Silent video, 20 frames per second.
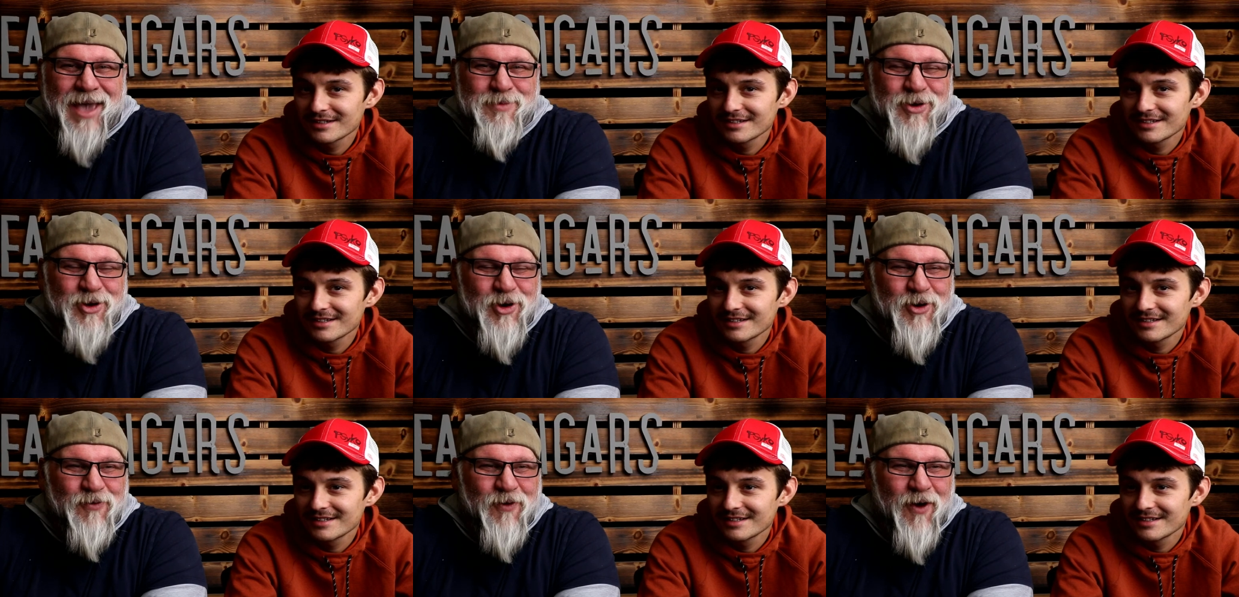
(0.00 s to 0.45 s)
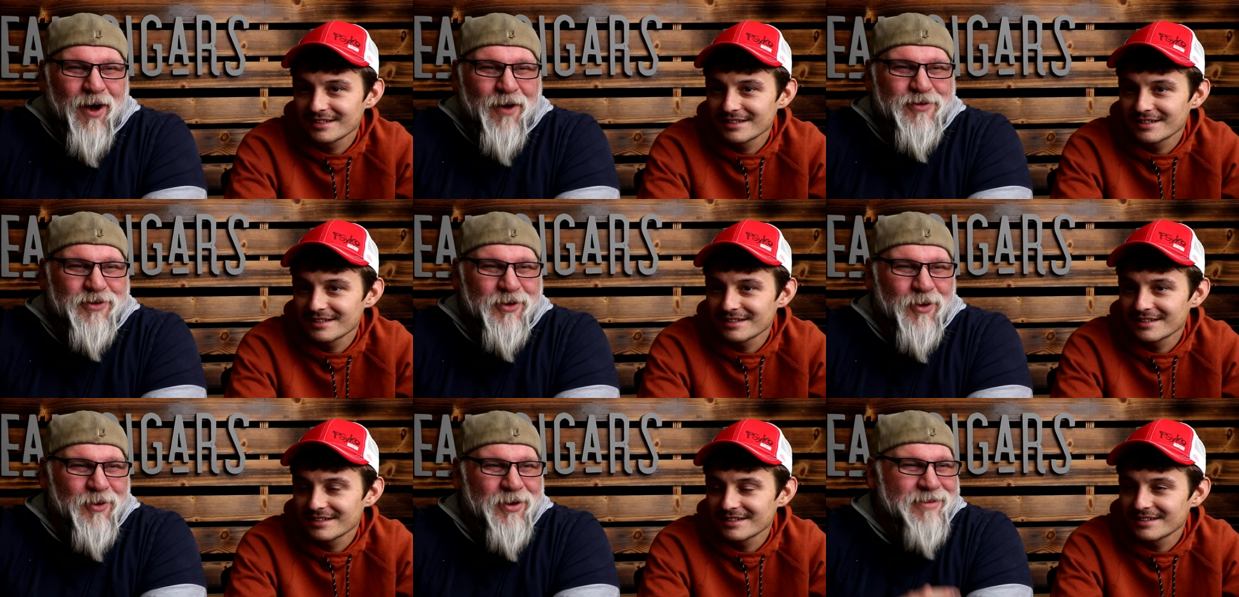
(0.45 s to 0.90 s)
Speaker 1: game and goof off.
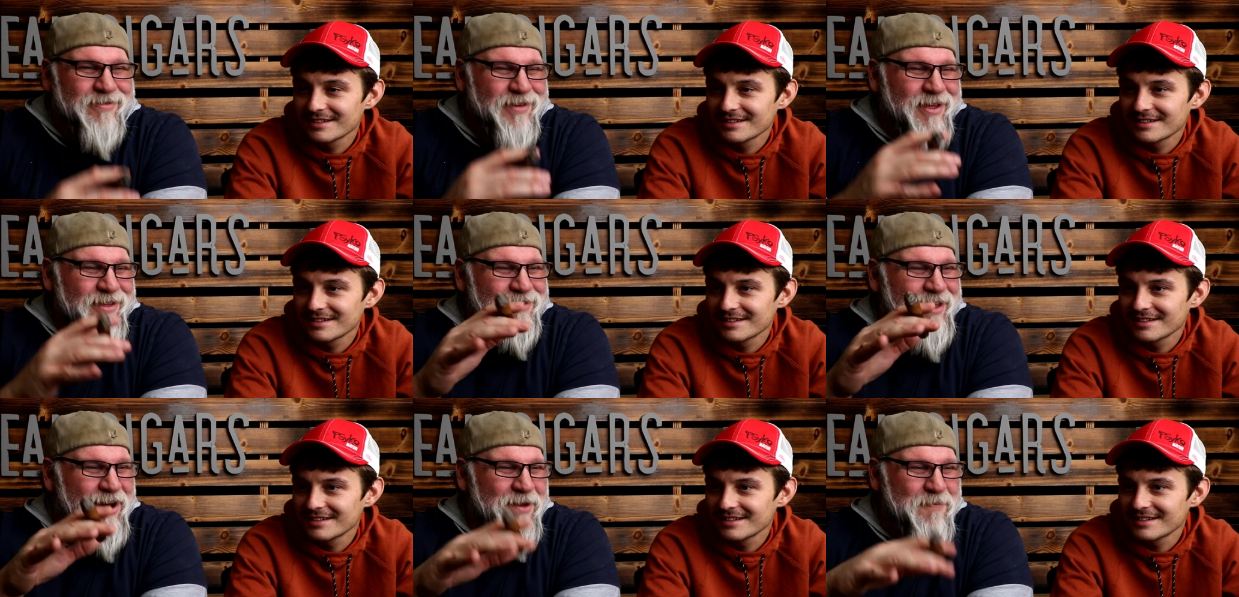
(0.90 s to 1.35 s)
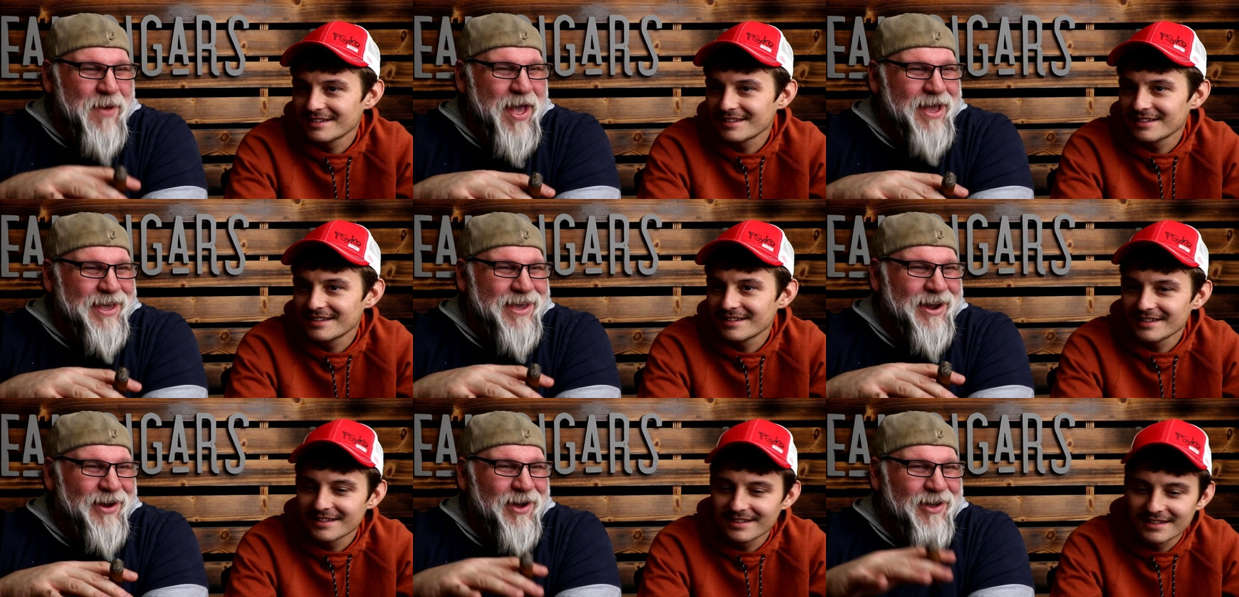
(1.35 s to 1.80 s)
So he's gonna set up
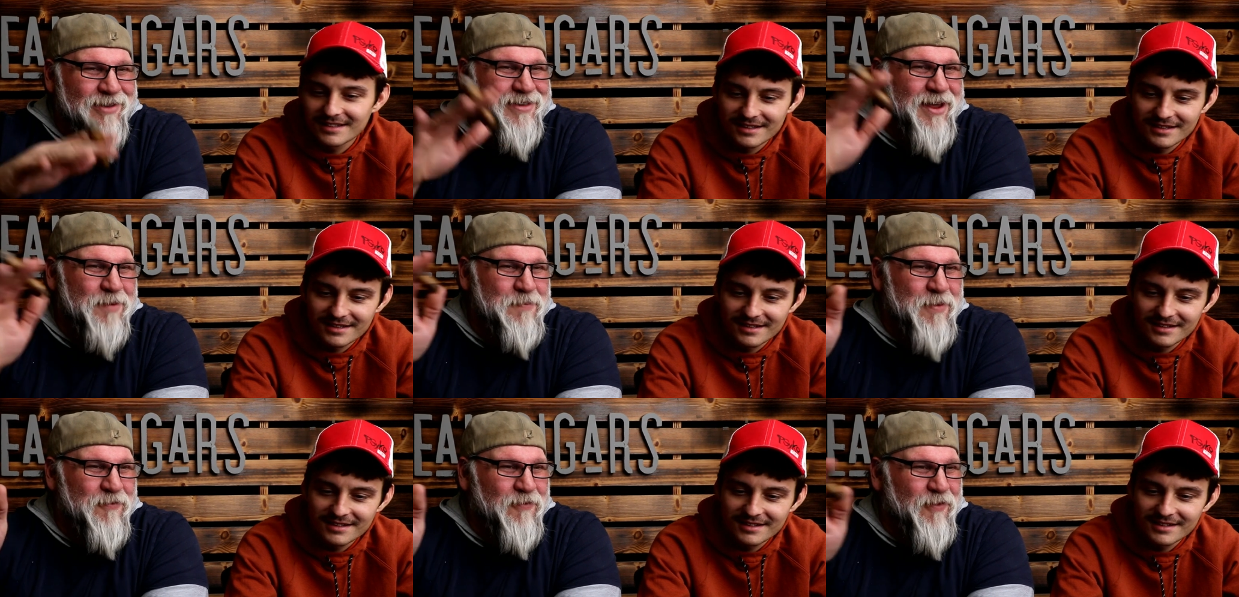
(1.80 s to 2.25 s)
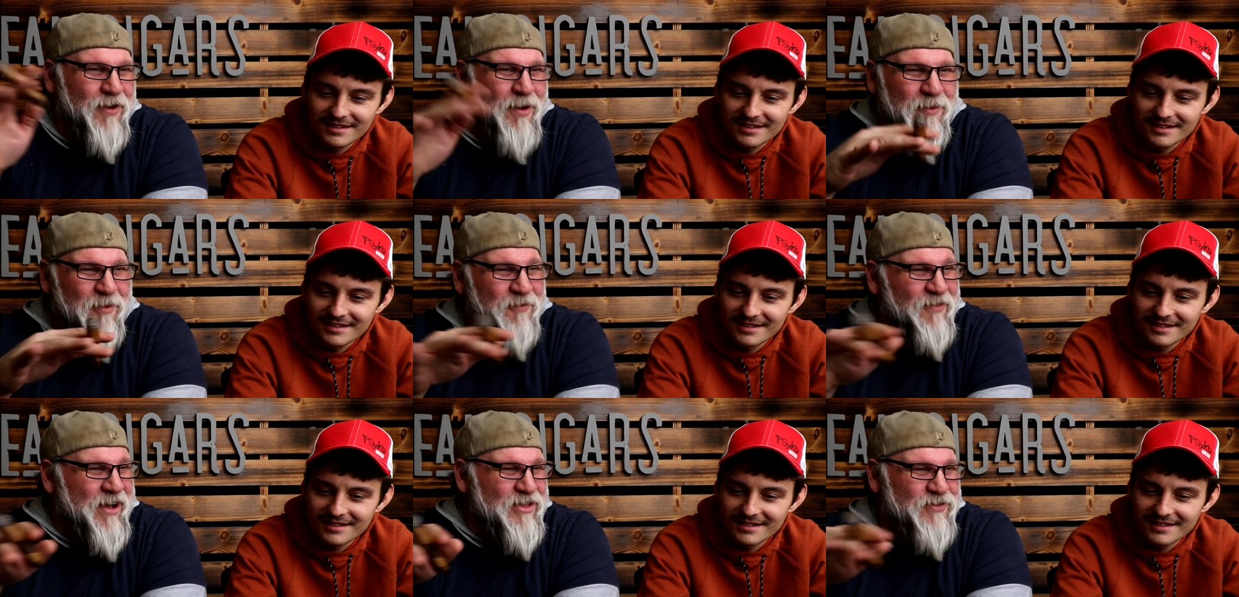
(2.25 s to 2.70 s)
back here. I'll set up in
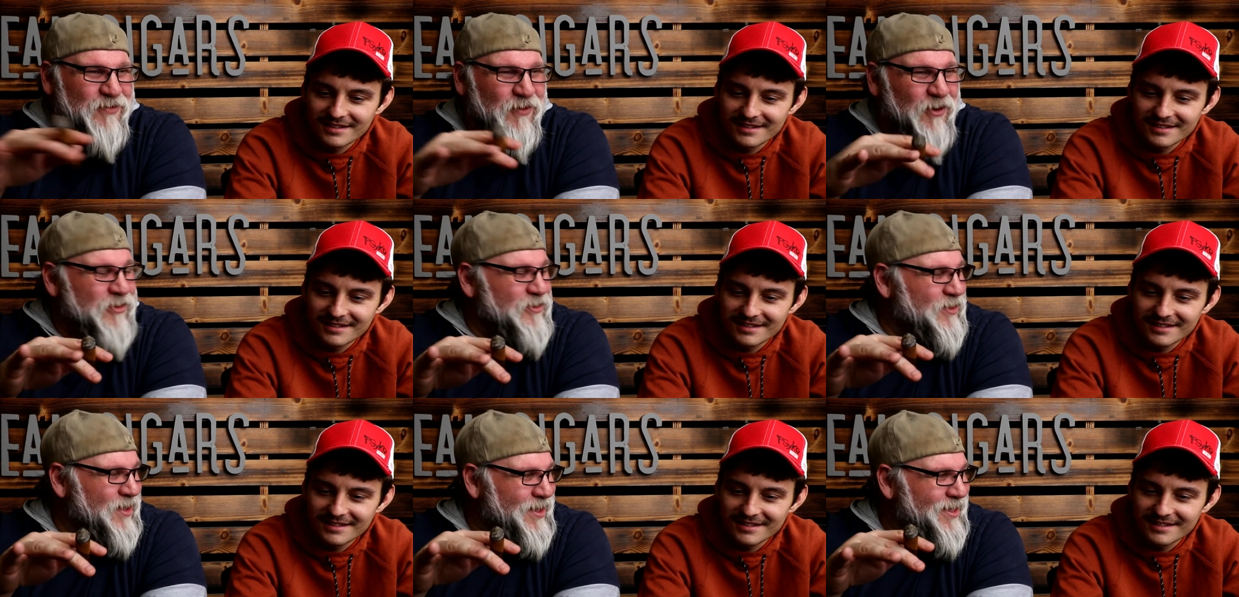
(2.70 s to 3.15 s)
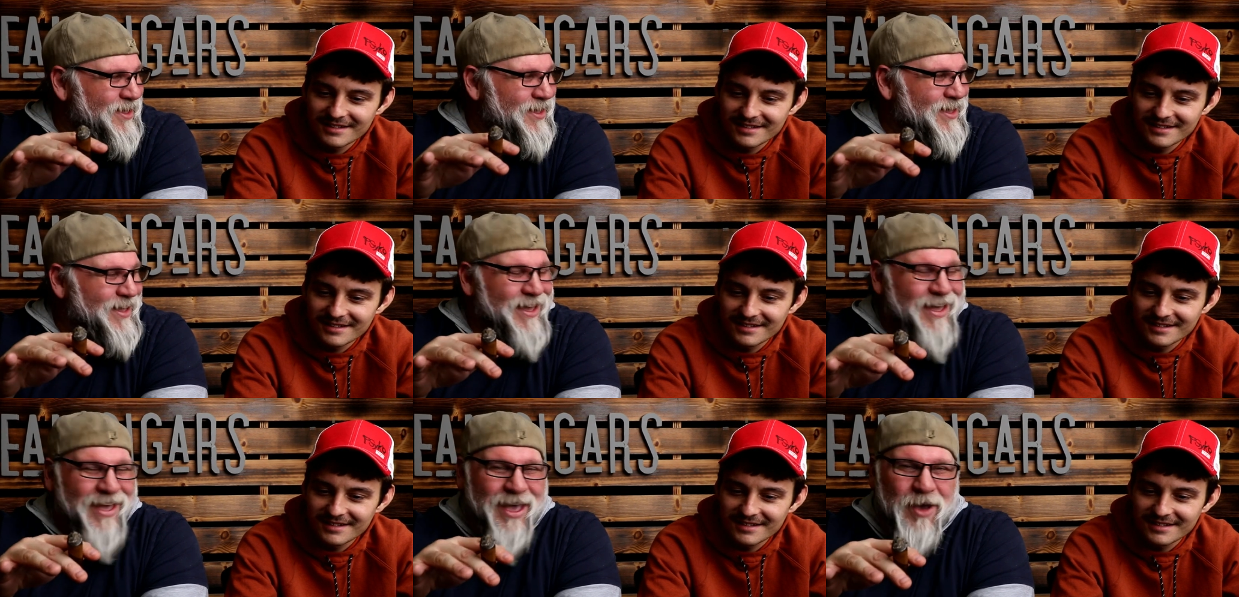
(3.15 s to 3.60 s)
front, or vice versa
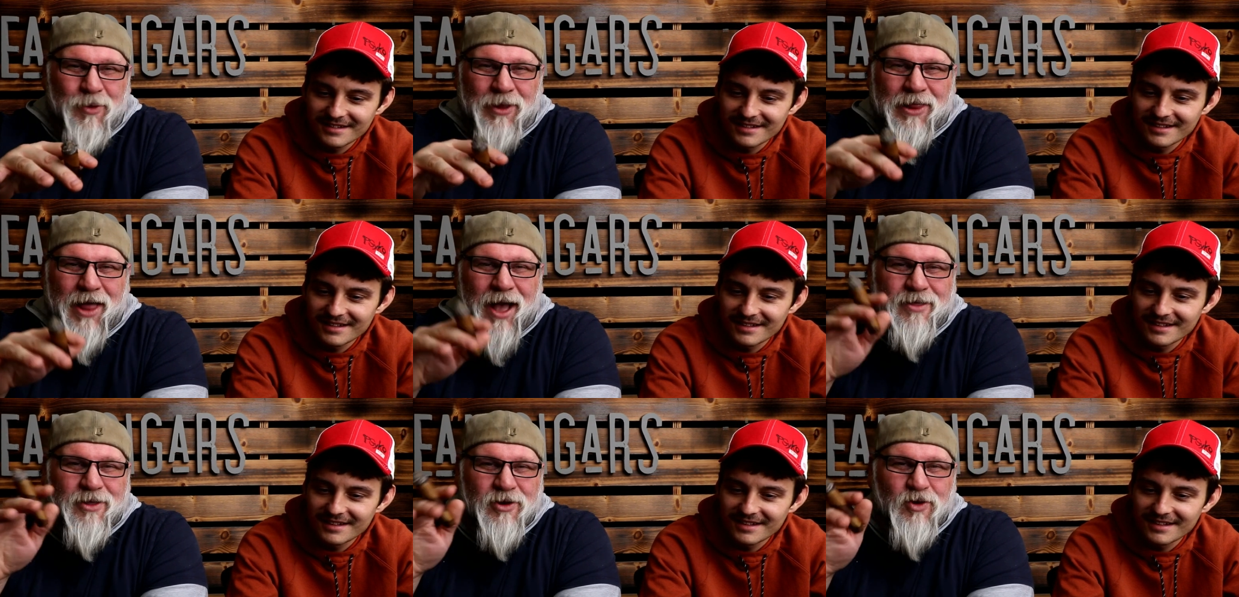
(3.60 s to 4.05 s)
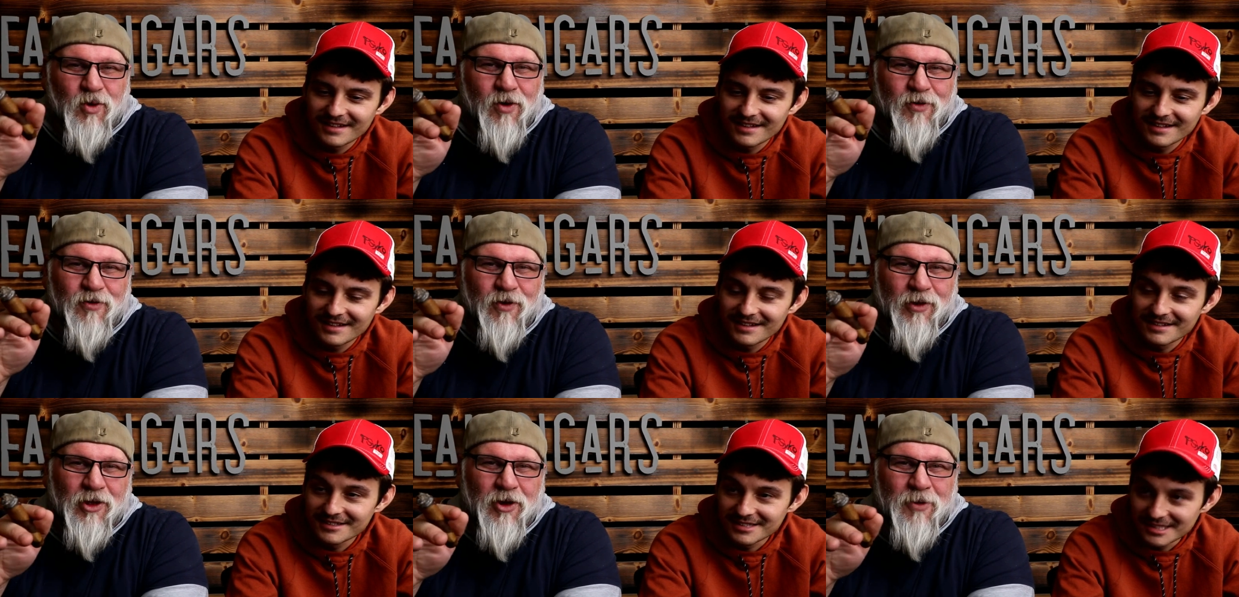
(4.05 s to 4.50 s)
and we lock the
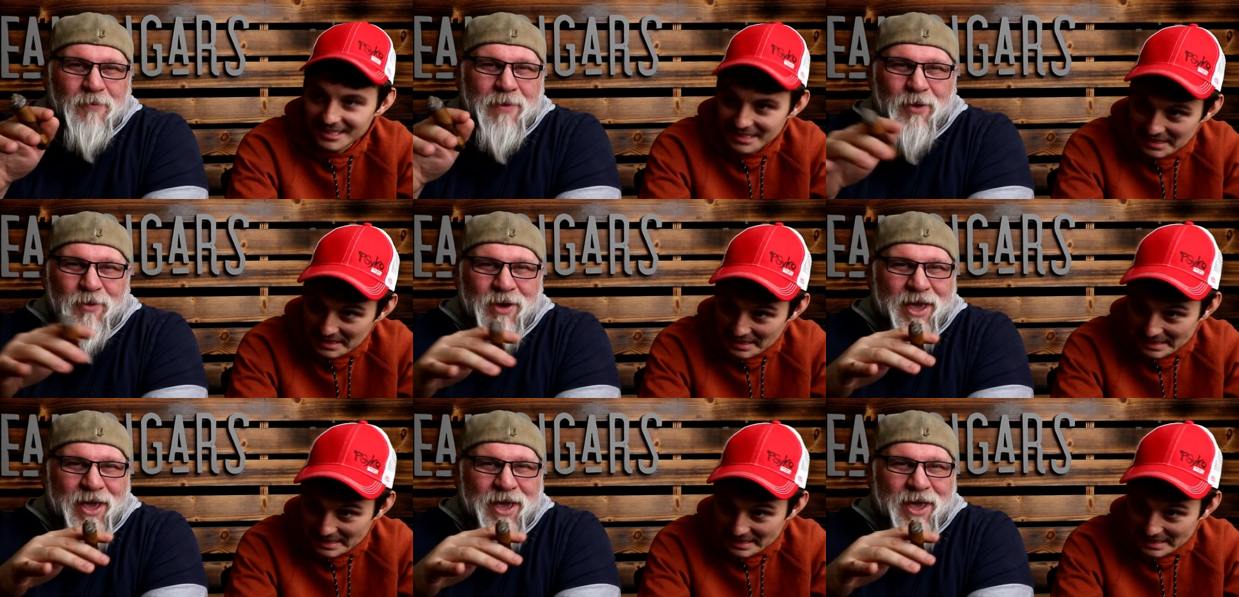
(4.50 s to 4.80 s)
door for a little bit.